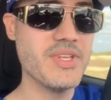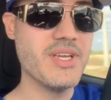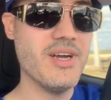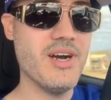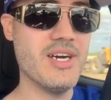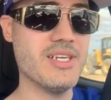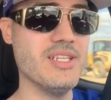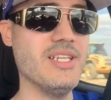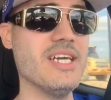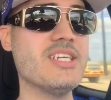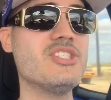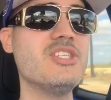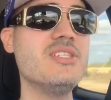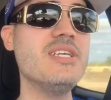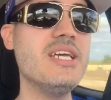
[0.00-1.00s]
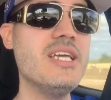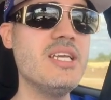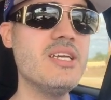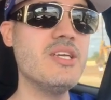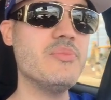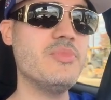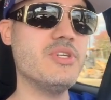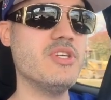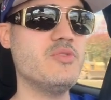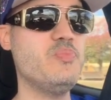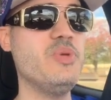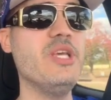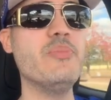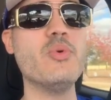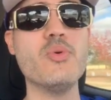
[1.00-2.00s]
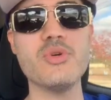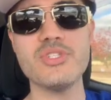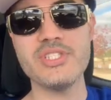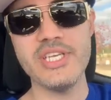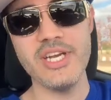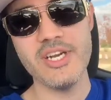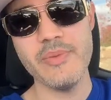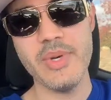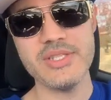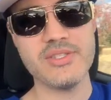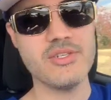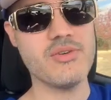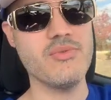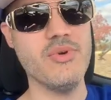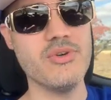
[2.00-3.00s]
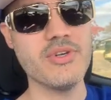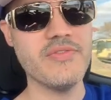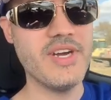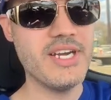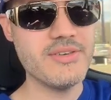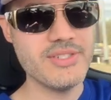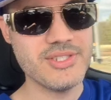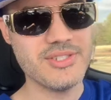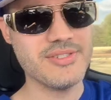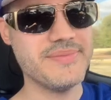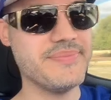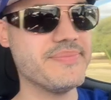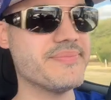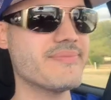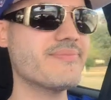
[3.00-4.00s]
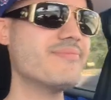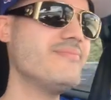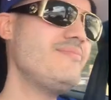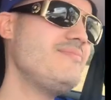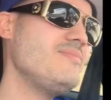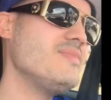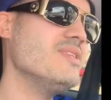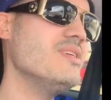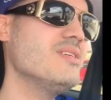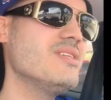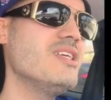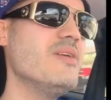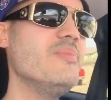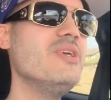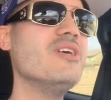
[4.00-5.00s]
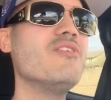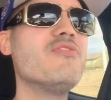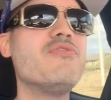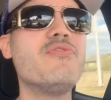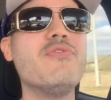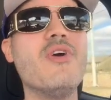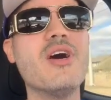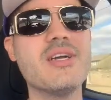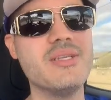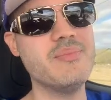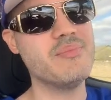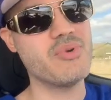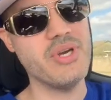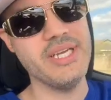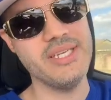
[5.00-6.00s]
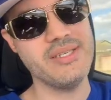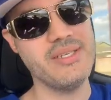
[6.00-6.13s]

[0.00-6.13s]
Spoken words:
on election day because people were scared about the coronavirus. Give me a fucking break.